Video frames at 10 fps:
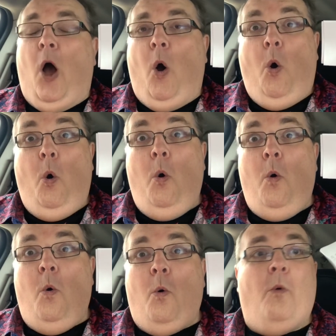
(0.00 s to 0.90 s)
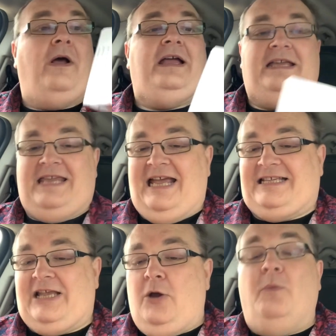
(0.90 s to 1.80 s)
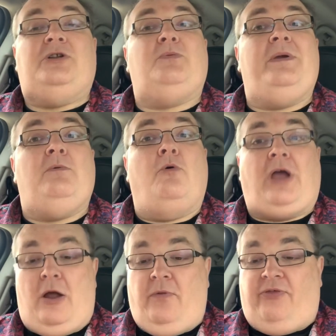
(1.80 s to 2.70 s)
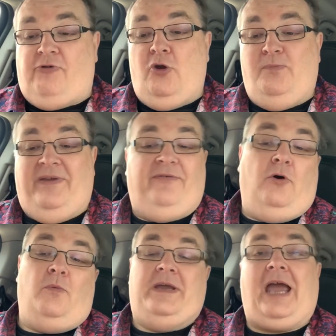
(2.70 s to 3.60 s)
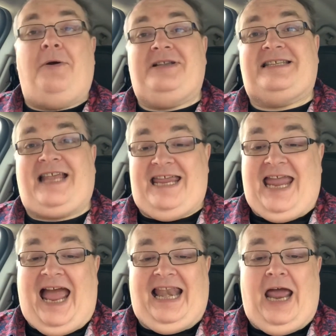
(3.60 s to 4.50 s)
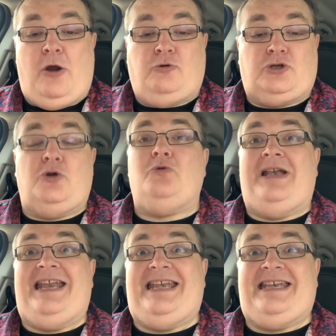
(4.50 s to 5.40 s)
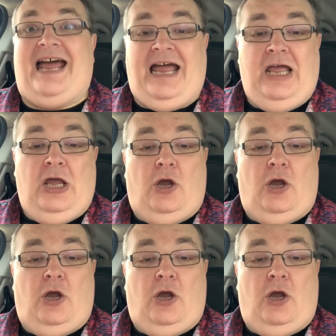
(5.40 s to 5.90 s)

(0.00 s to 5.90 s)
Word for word: Oh, yes, which we will go through before we go and say hello to Linda,